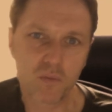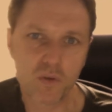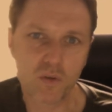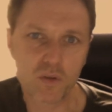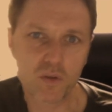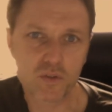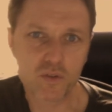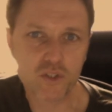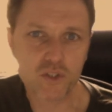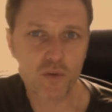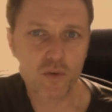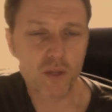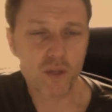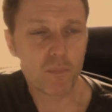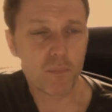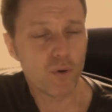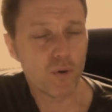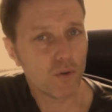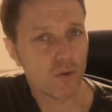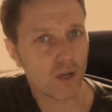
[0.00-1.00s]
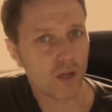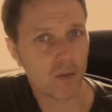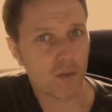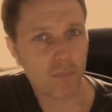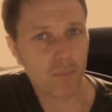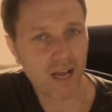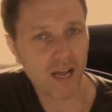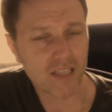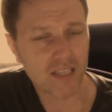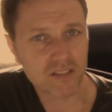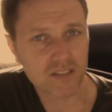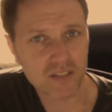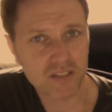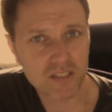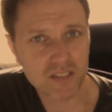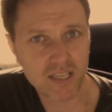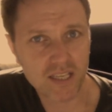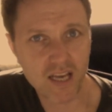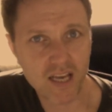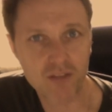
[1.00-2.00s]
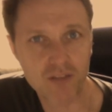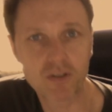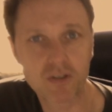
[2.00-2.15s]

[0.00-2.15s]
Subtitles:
So they put a band together,